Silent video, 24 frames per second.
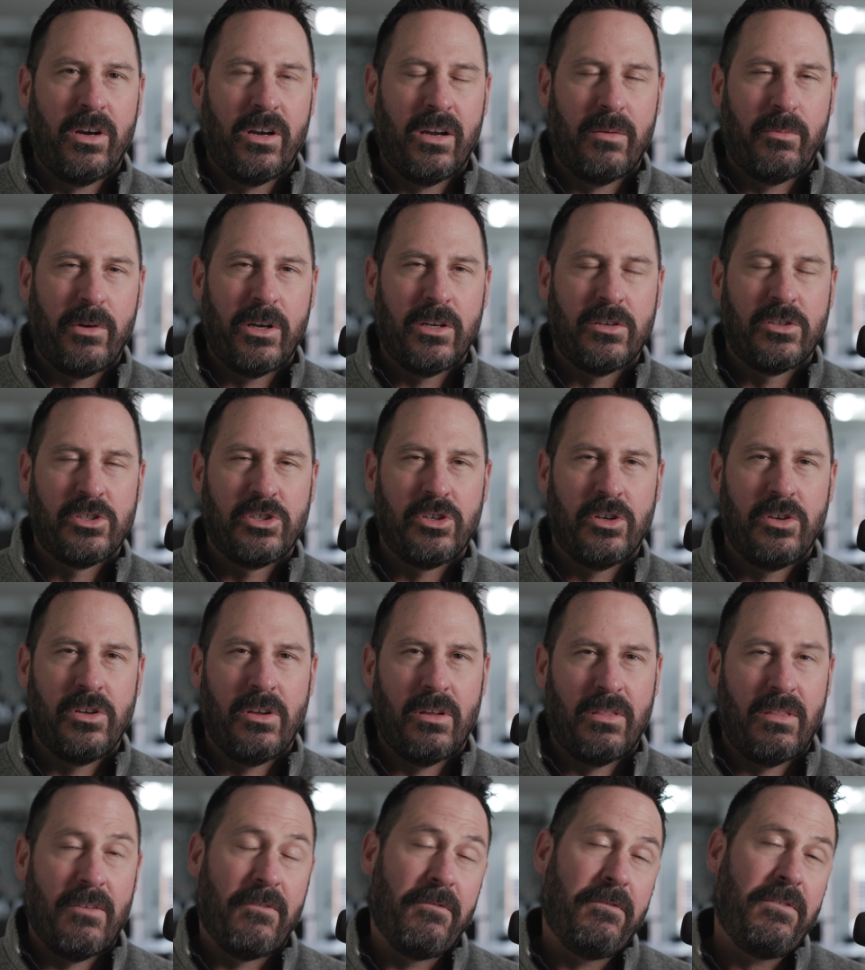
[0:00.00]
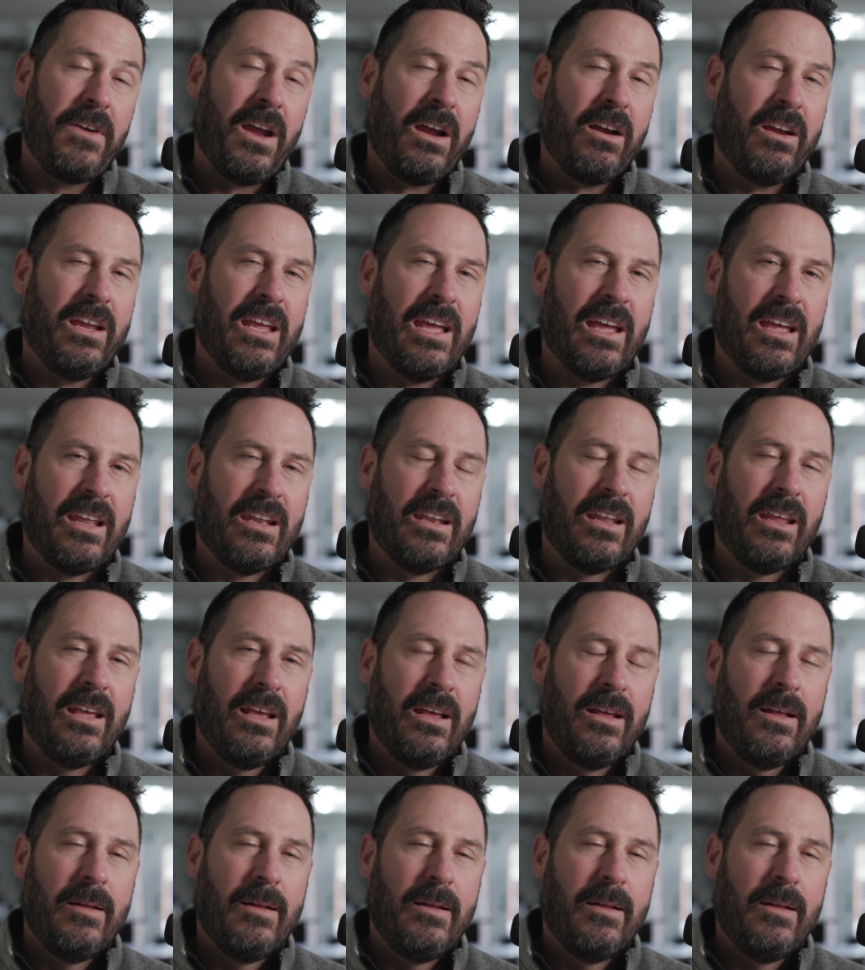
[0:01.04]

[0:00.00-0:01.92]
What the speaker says: and I'm going to show you at the very end,